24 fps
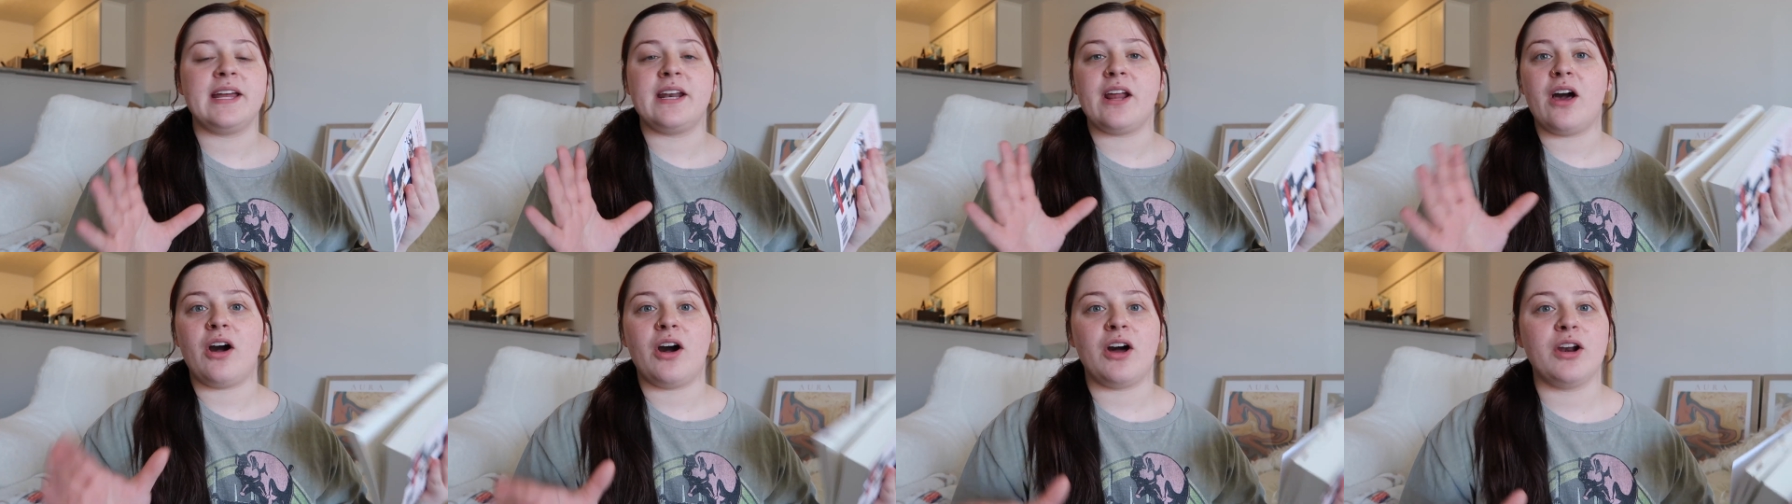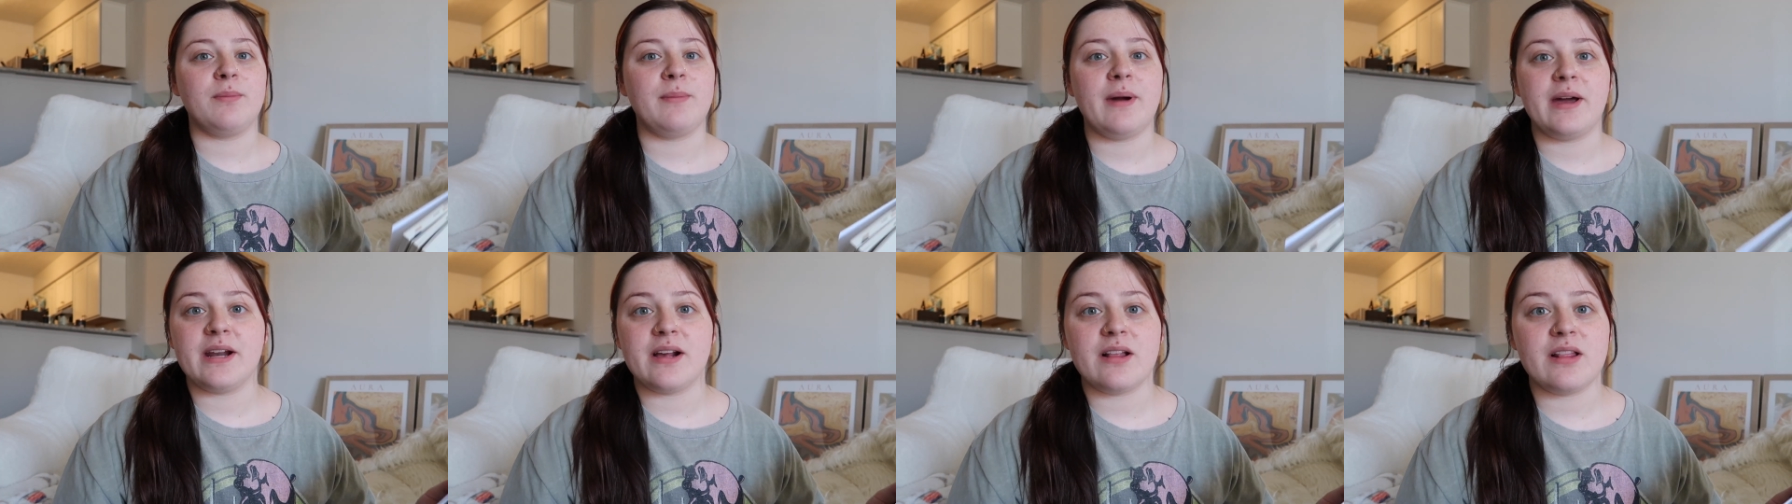it
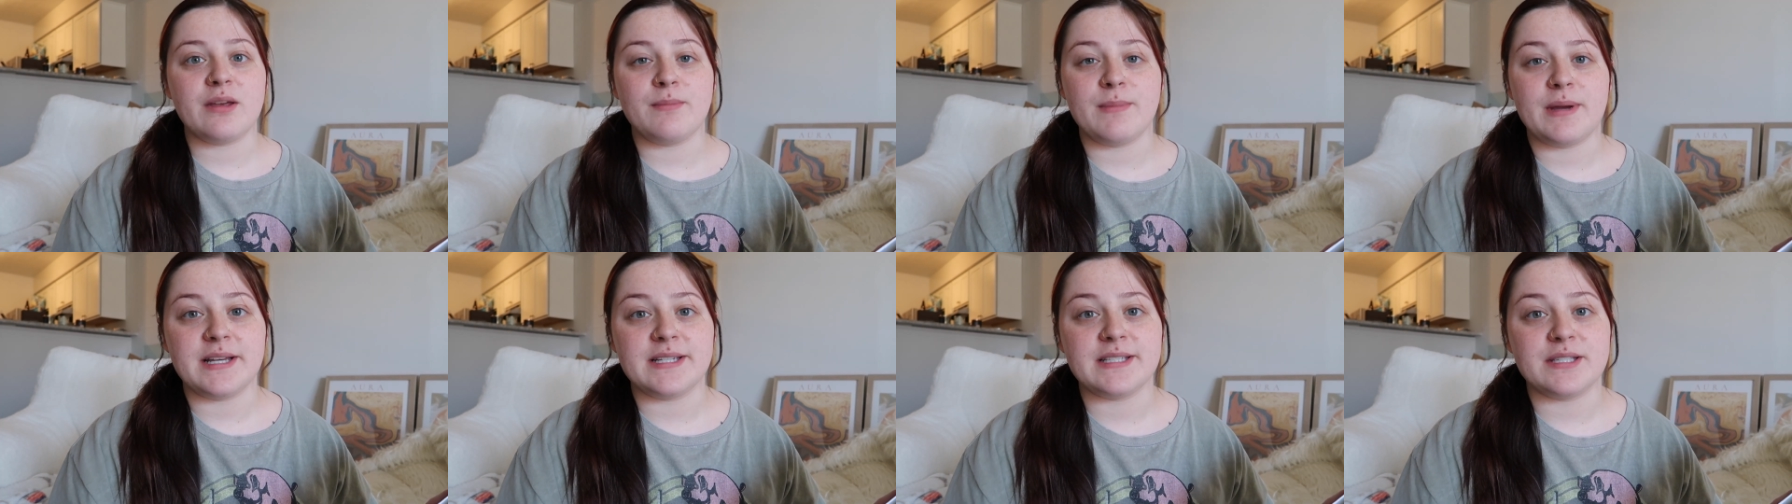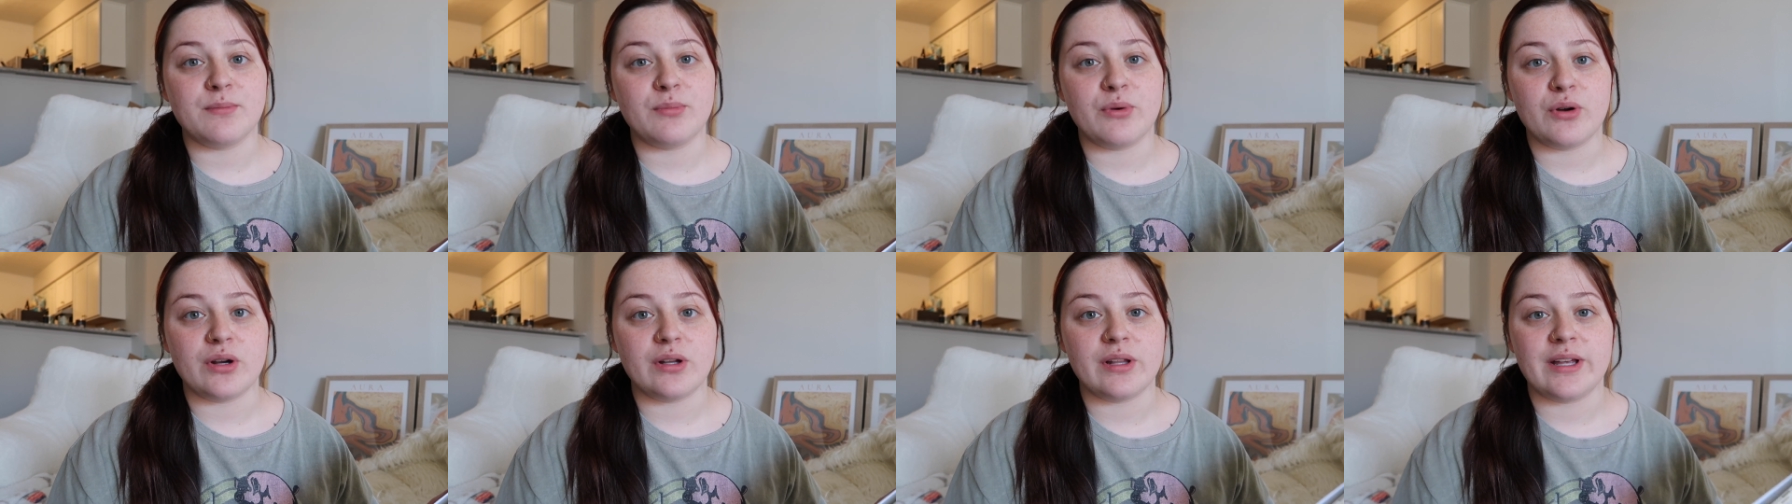automatically makes
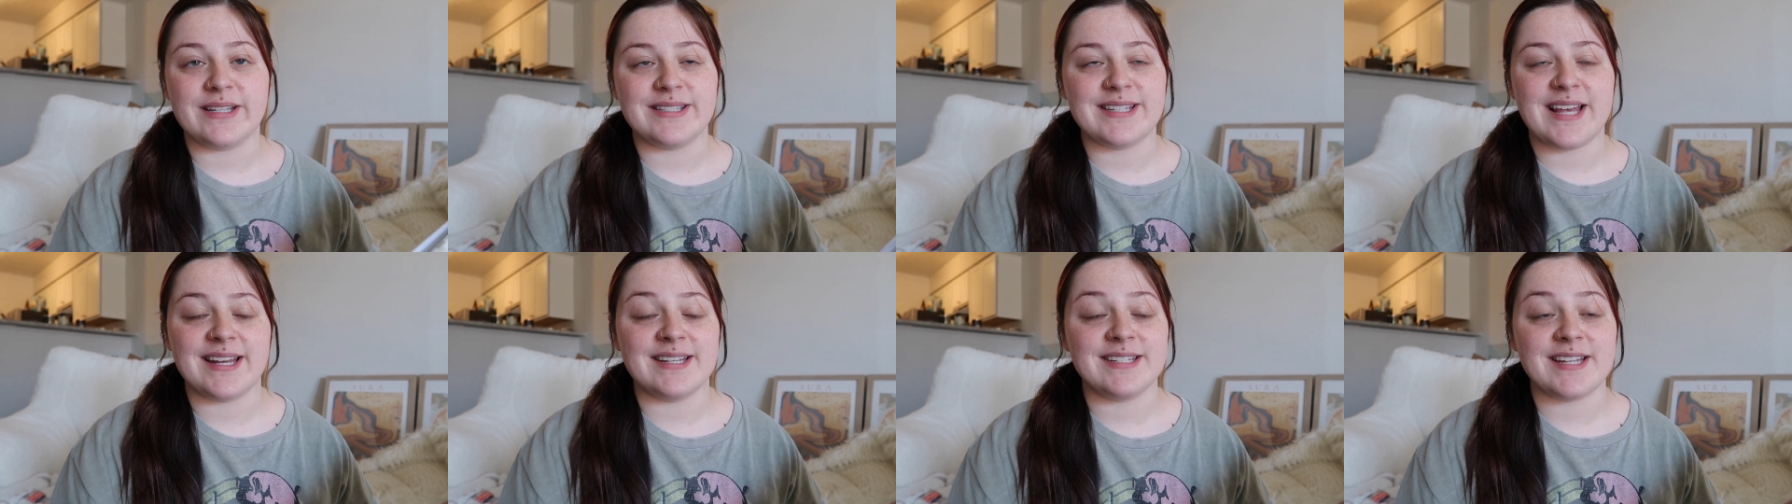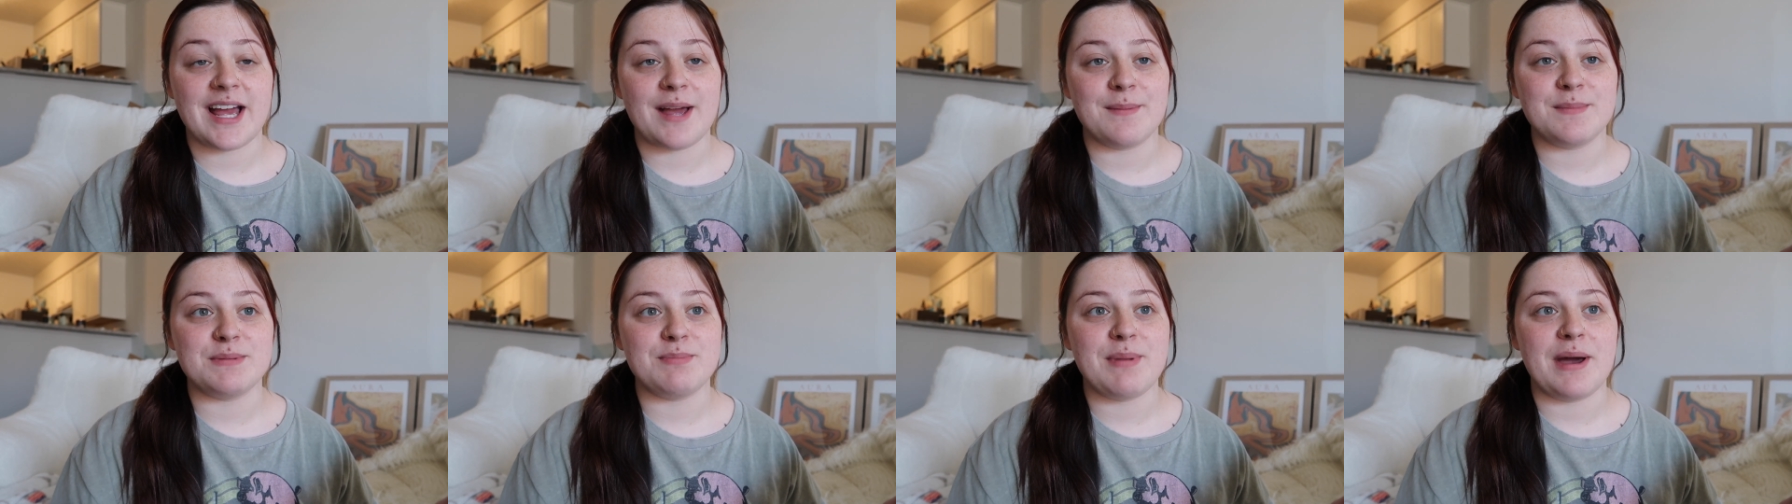the book like 10
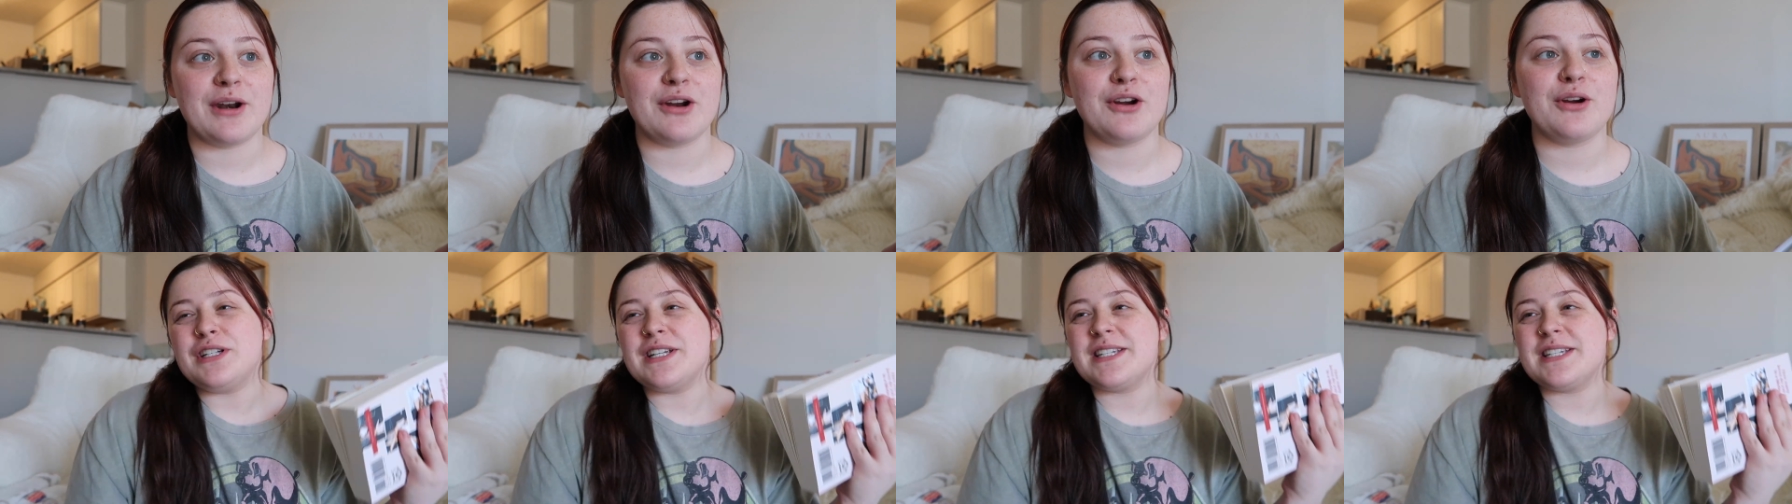times better.